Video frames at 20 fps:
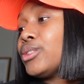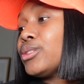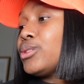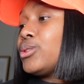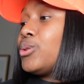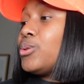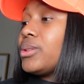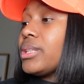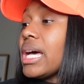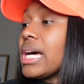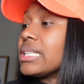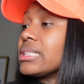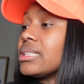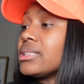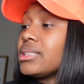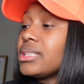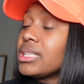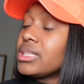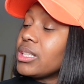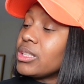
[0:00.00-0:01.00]

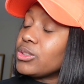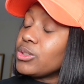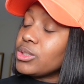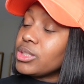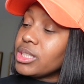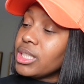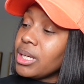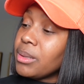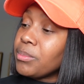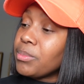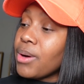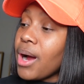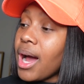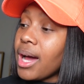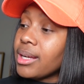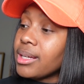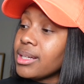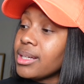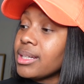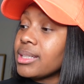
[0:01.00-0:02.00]
2,610
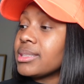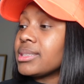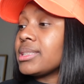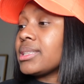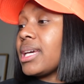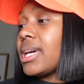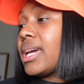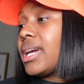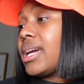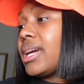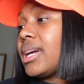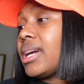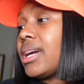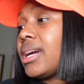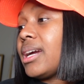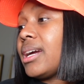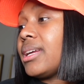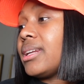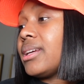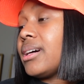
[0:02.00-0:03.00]
products,
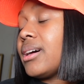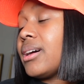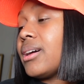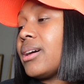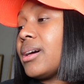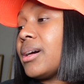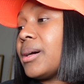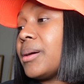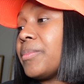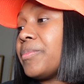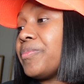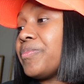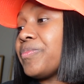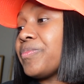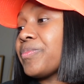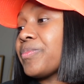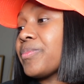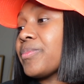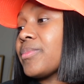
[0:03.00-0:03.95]
and